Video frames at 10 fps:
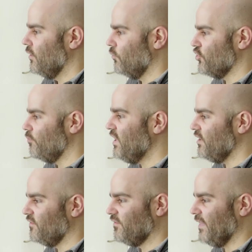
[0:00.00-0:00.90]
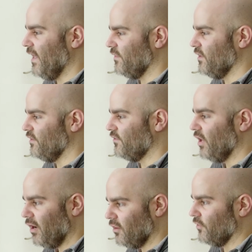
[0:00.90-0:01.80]
which means that the
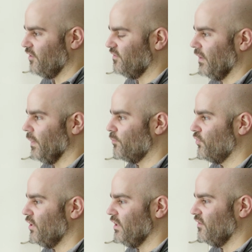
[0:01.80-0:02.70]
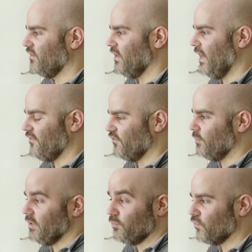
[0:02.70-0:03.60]
tolerance on the print is gonna have to
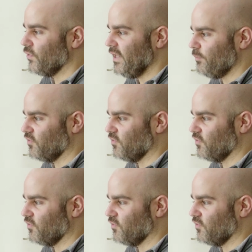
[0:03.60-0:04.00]
be pretty